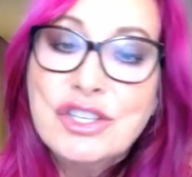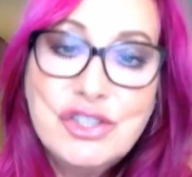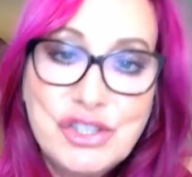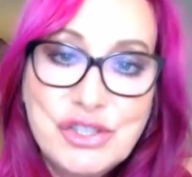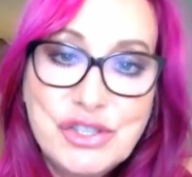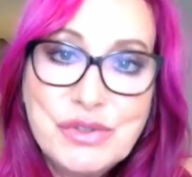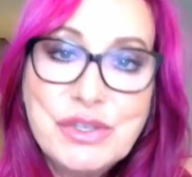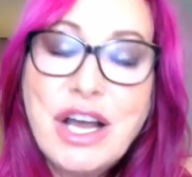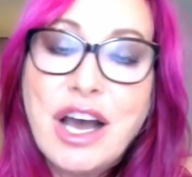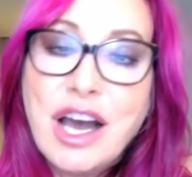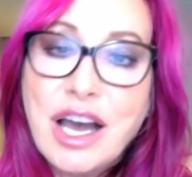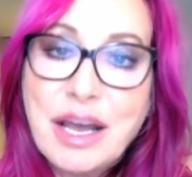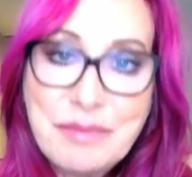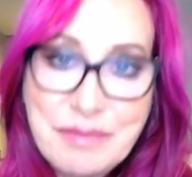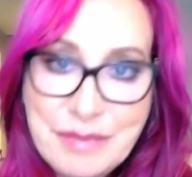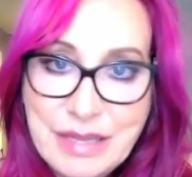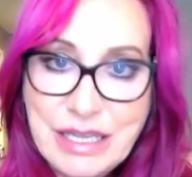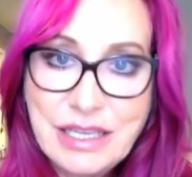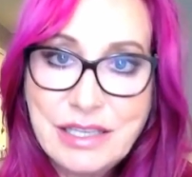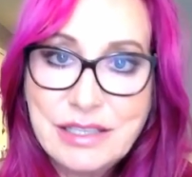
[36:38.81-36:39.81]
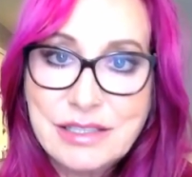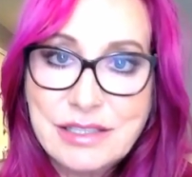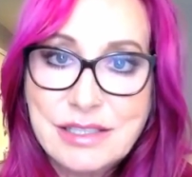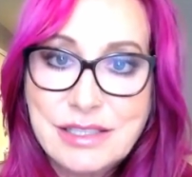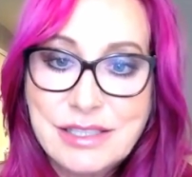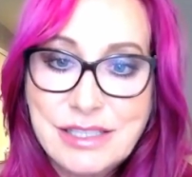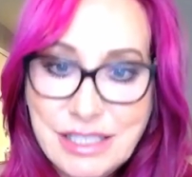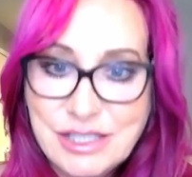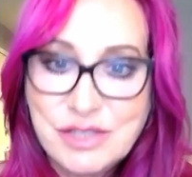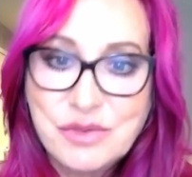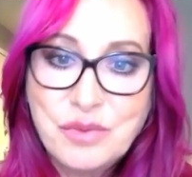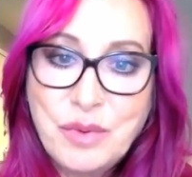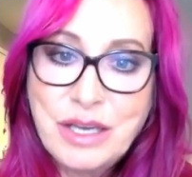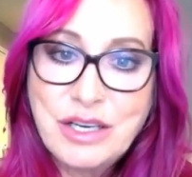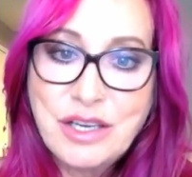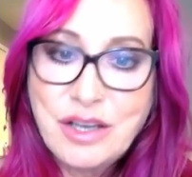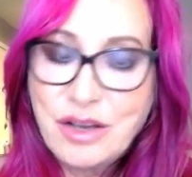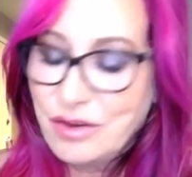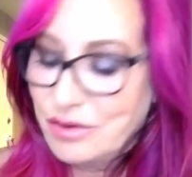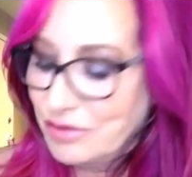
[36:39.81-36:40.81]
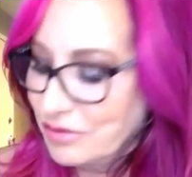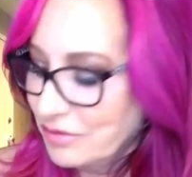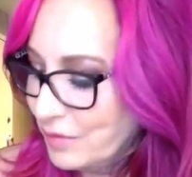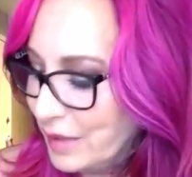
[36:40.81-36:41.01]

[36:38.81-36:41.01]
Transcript: do not miss this window.